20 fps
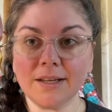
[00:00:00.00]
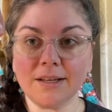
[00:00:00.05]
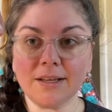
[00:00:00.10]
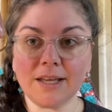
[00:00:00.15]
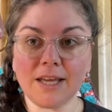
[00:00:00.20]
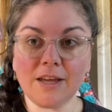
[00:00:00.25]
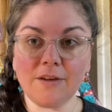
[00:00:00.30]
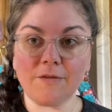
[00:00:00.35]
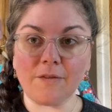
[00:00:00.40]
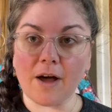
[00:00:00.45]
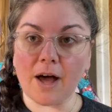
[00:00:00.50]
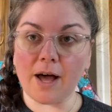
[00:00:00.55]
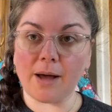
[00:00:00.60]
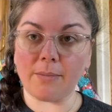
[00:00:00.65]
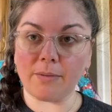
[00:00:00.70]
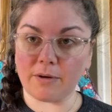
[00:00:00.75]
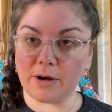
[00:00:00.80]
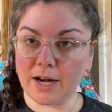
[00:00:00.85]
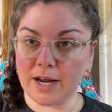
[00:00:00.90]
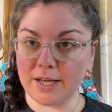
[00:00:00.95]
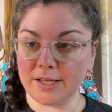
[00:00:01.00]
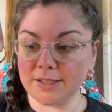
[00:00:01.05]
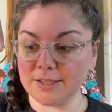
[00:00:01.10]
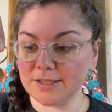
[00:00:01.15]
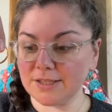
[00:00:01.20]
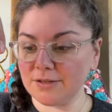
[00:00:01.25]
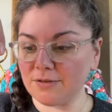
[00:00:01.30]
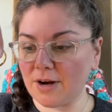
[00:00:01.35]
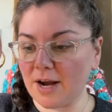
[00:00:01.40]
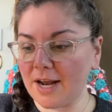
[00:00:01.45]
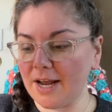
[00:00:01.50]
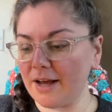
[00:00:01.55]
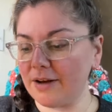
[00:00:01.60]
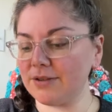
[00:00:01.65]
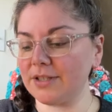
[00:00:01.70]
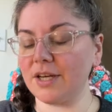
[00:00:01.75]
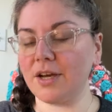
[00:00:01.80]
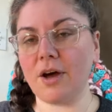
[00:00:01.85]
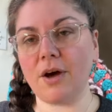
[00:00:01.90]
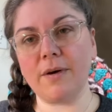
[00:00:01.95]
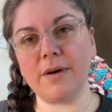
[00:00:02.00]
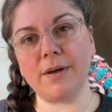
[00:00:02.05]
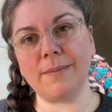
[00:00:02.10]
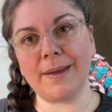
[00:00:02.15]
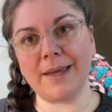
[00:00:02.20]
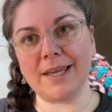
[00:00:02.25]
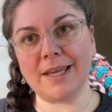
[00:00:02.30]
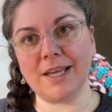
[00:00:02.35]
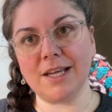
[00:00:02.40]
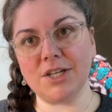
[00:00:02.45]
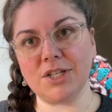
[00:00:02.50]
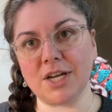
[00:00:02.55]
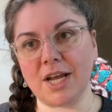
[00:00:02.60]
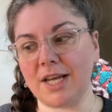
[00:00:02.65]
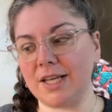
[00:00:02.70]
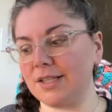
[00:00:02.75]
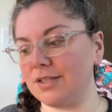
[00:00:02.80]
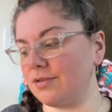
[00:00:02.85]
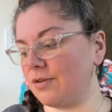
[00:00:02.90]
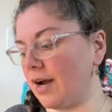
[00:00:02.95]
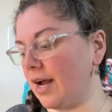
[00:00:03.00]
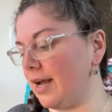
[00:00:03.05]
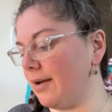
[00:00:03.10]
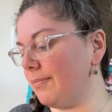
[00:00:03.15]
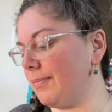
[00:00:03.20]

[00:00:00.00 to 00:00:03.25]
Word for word: key fob rings, right? I was like, oh, I can make keychains, right?